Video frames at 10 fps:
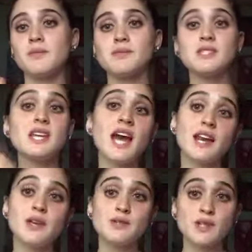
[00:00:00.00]
see how
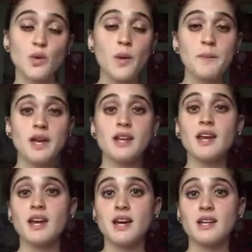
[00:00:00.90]
to use the equipment,
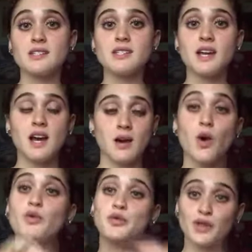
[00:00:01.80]
and
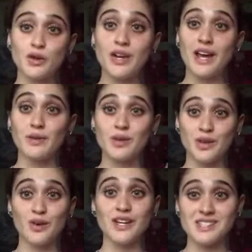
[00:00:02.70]
hopefully you'll get a
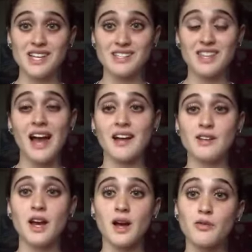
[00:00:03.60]
really great sense of
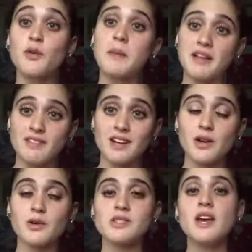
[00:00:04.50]
that from my
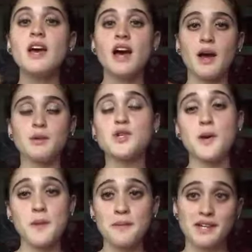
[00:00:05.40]
videos. I will try
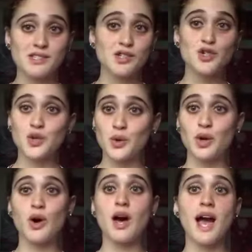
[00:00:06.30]
my best to show
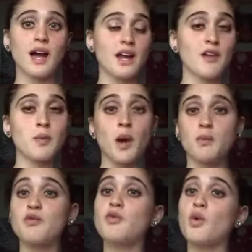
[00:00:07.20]
y'all how to have
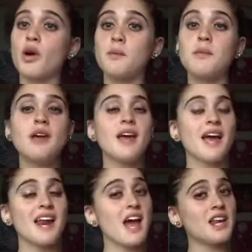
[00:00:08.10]
proper form
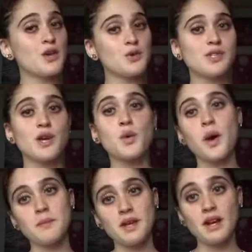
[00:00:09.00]
and how to use the
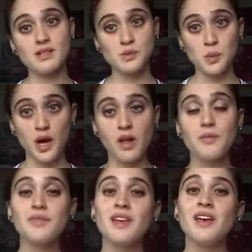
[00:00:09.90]
equipment as
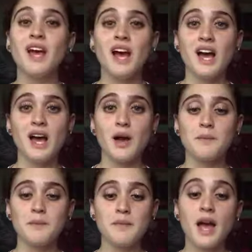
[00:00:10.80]
well.
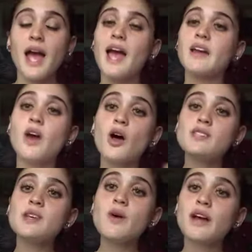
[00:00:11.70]
And
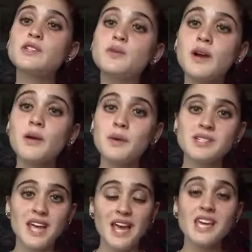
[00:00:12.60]
also, I do
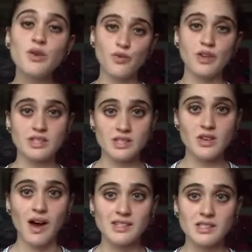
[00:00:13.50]
recommend taking fitness
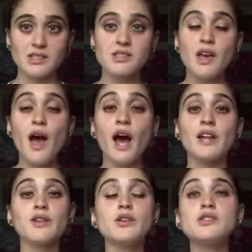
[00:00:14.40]
classes. I
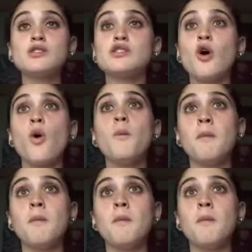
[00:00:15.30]
learned so